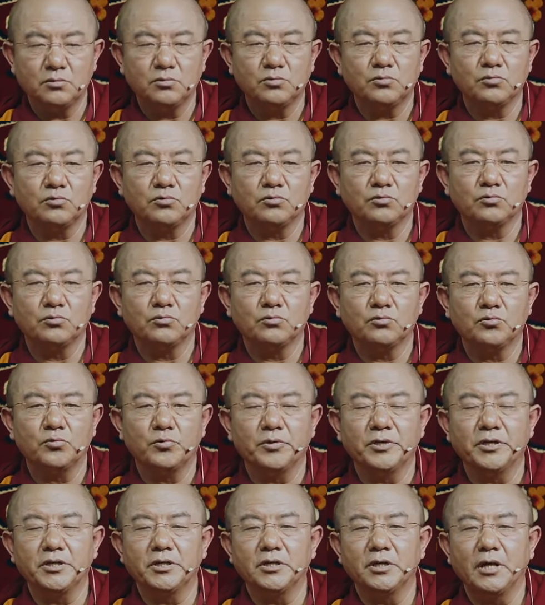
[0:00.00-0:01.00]
and
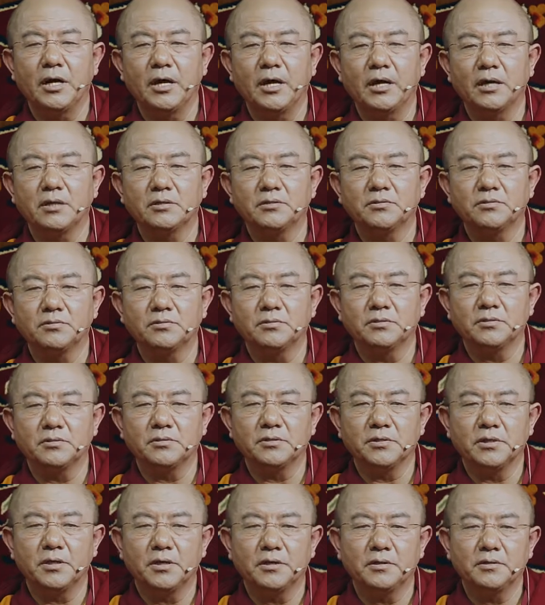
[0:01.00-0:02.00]
give
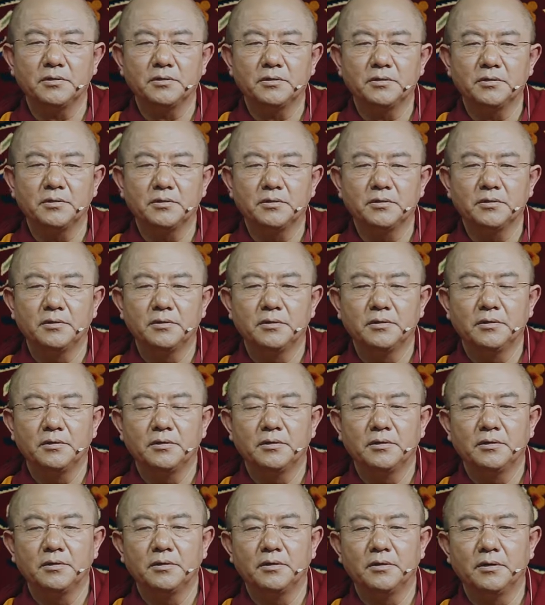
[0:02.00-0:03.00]
the
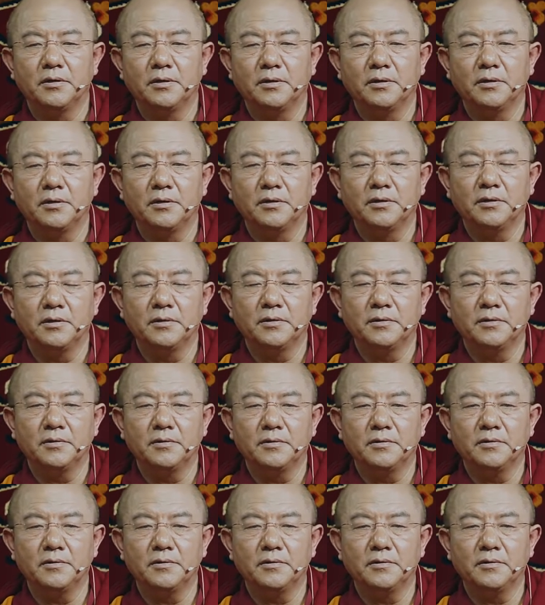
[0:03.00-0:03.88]
refuge vow.